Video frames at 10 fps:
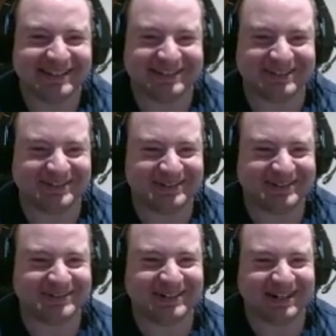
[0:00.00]

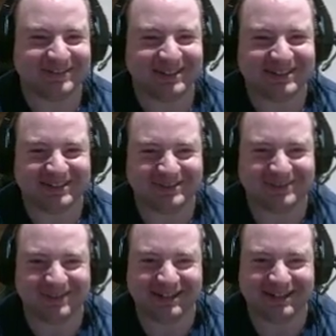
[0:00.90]
two lefties and 2
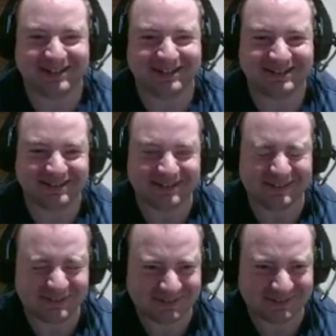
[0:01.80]
righties.
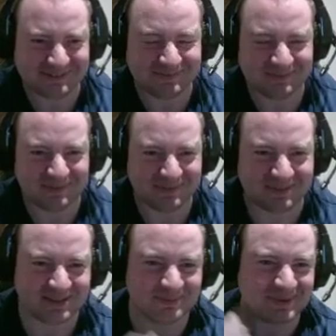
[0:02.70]

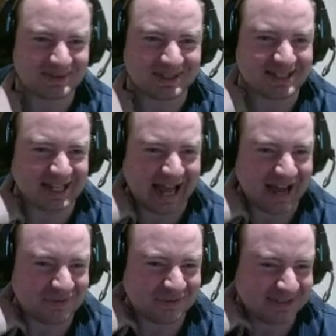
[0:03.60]
Suppose that's
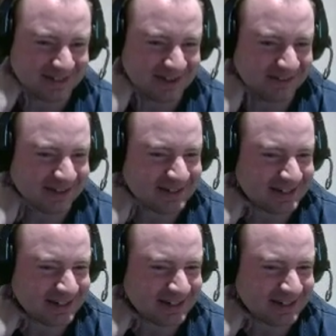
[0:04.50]
average RNG.